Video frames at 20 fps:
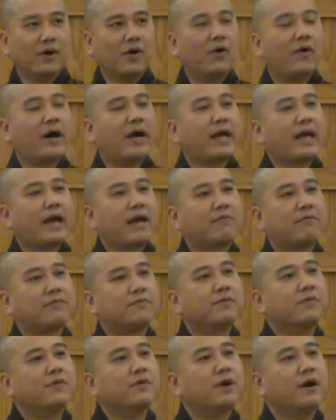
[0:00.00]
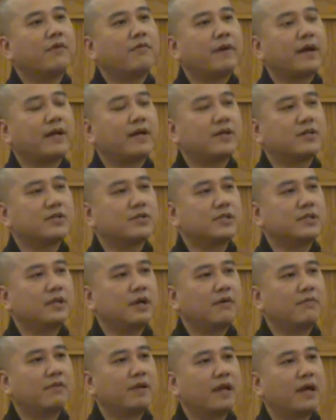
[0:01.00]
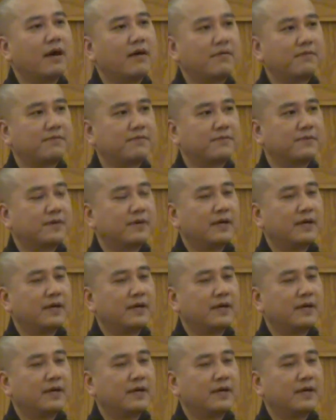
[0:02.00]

Oh, I have full of energy, of love,